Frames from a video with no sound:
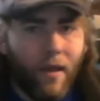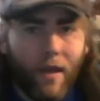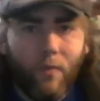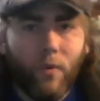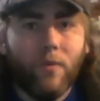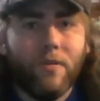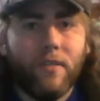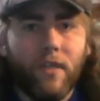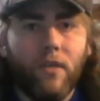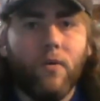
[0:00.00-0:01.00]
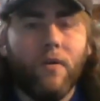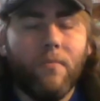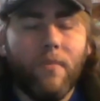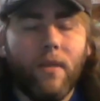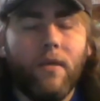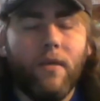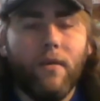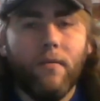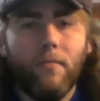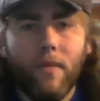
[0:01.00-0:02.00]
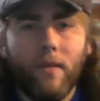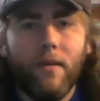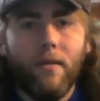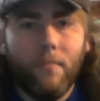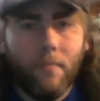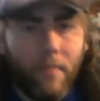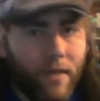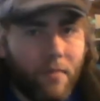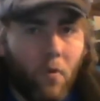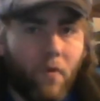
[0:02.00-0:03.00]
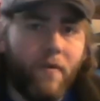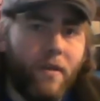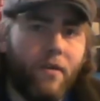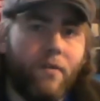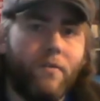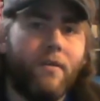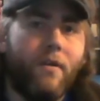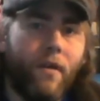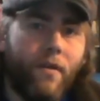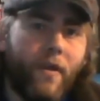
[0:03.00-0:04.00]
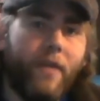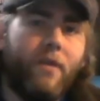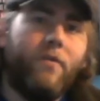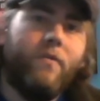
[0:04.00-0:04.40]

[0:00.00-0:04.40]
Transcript: And we will see you in many, many, many more videos. Thank you.